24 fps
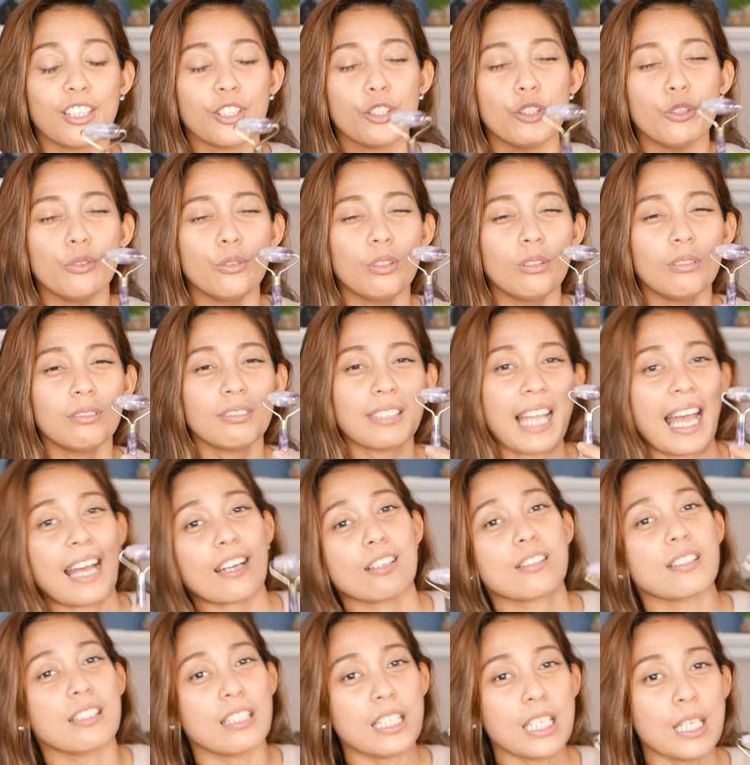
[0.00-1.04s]
you
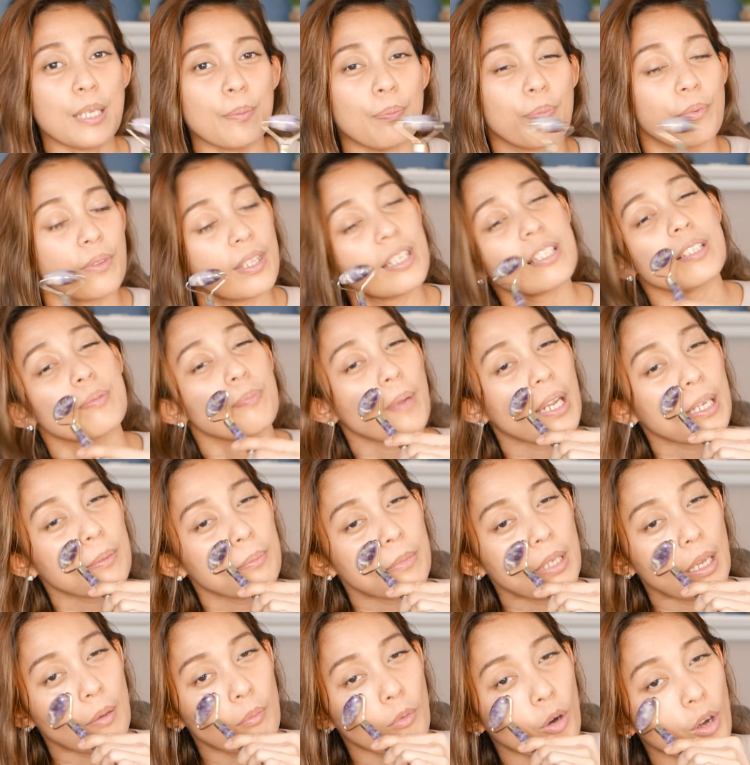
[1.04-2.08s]
lack sleep, this
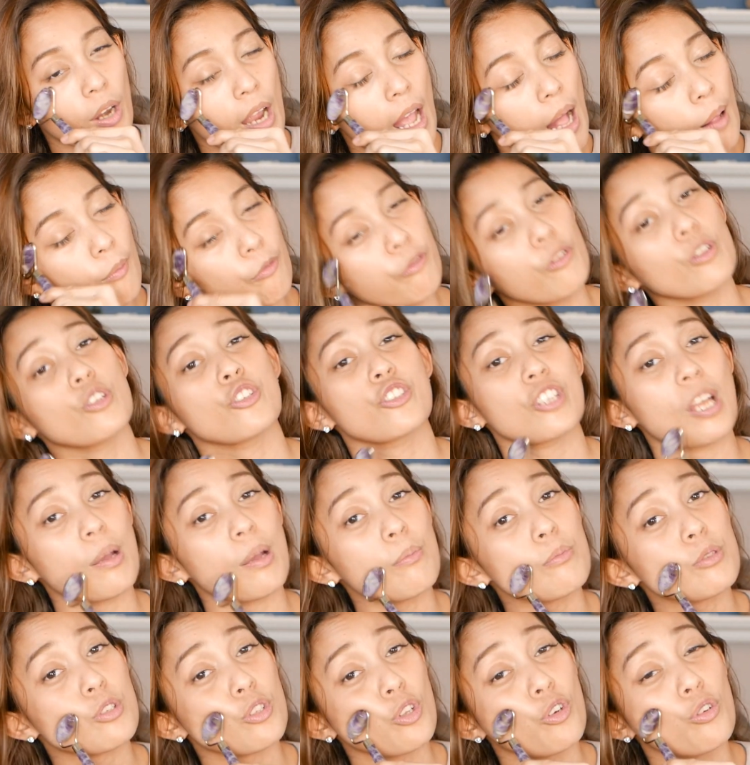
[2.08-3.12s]
might be a more helpful
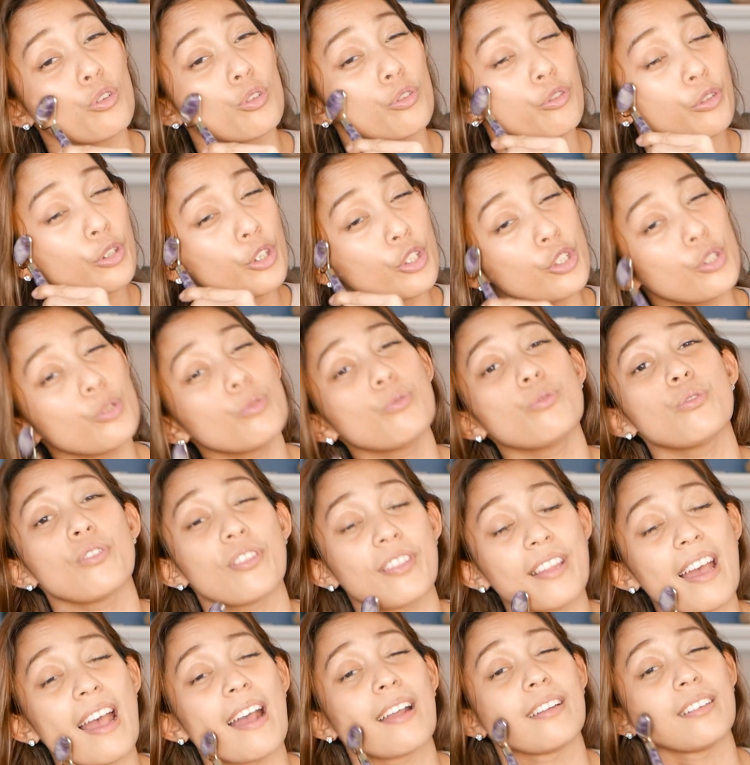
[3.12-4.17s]
gemstone for you
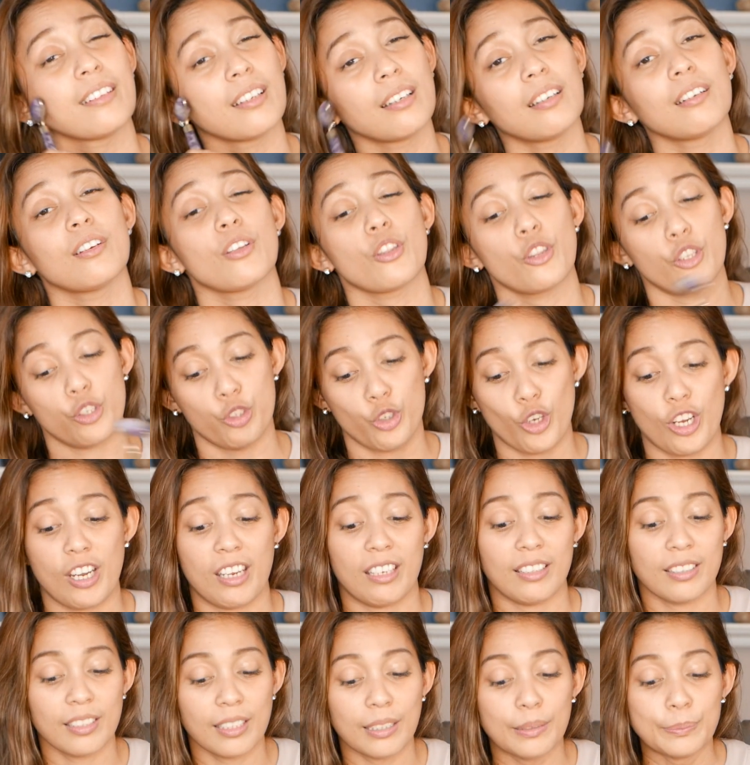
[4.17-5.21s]
than the
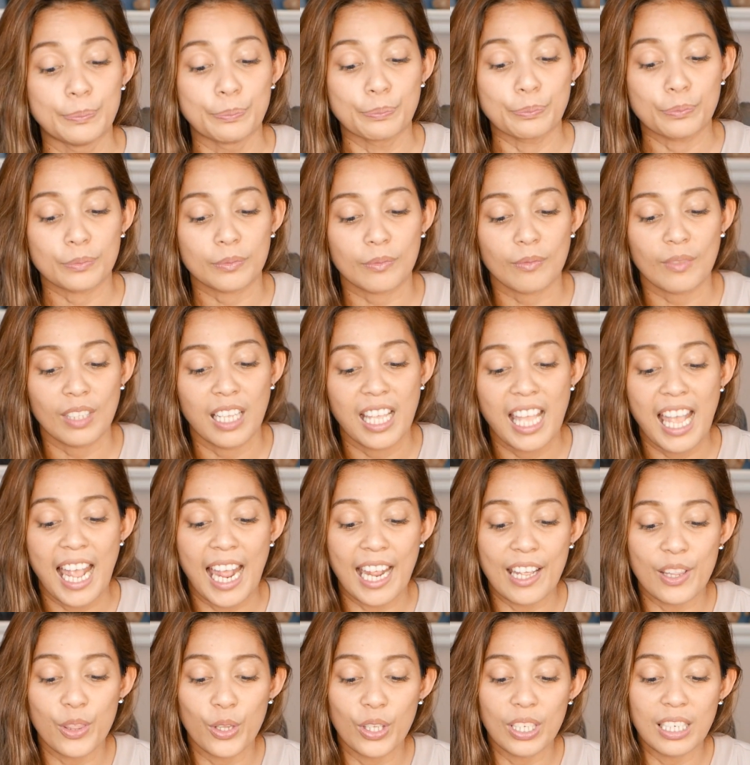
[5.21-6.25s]
jade.
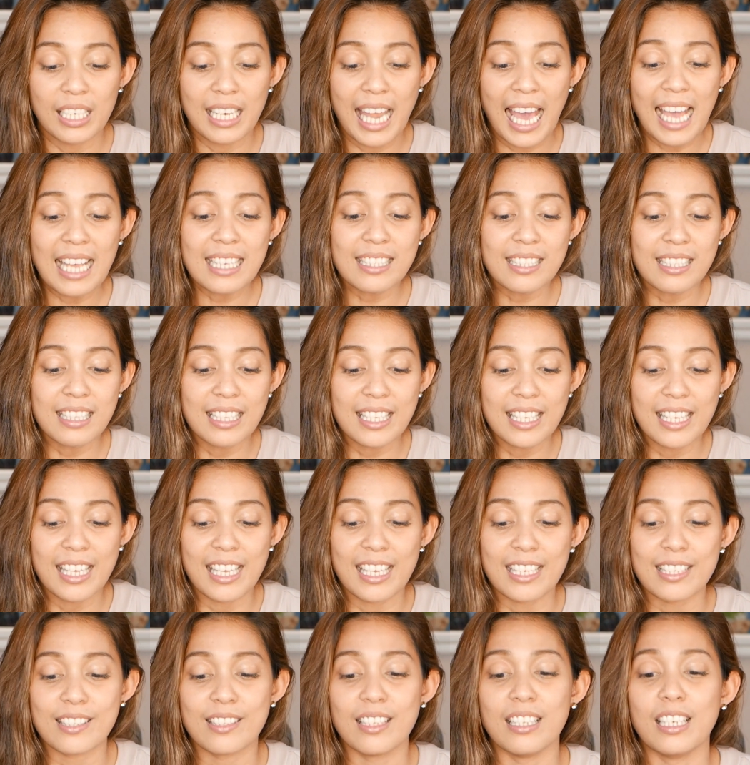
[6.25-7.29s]
And then lastly
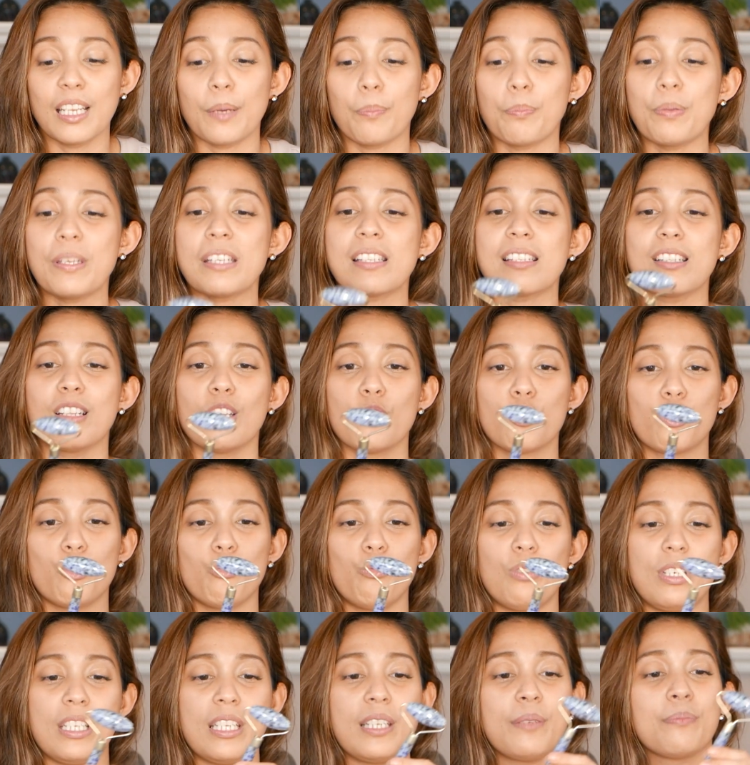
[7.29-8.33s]
is the lapis
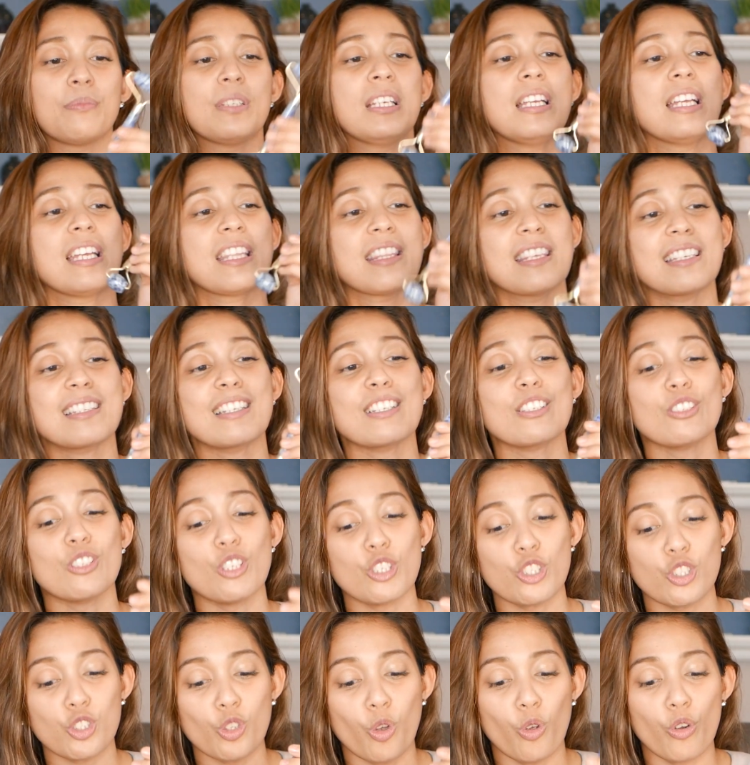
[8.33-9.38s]
lazuli. This is the
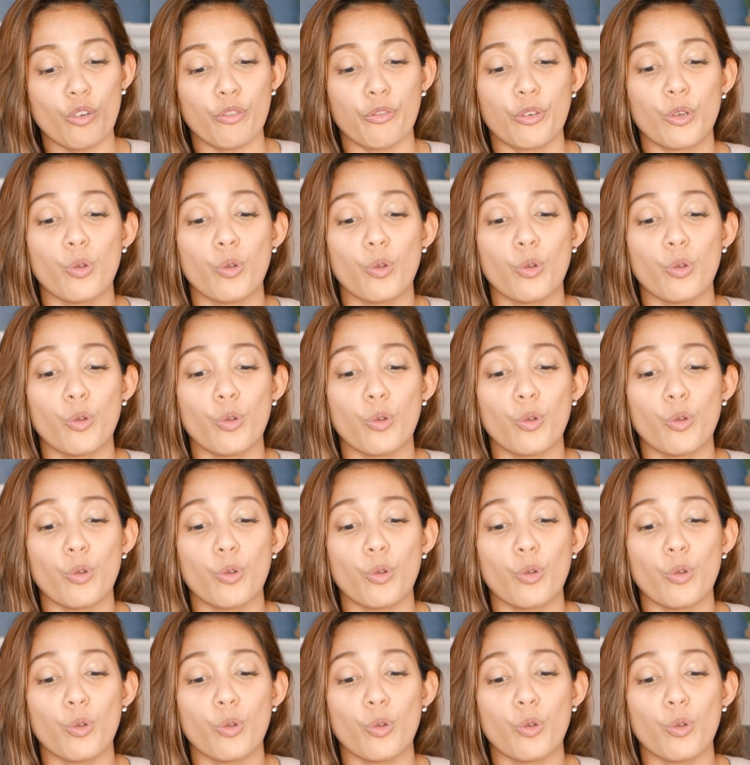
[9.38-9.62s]
stone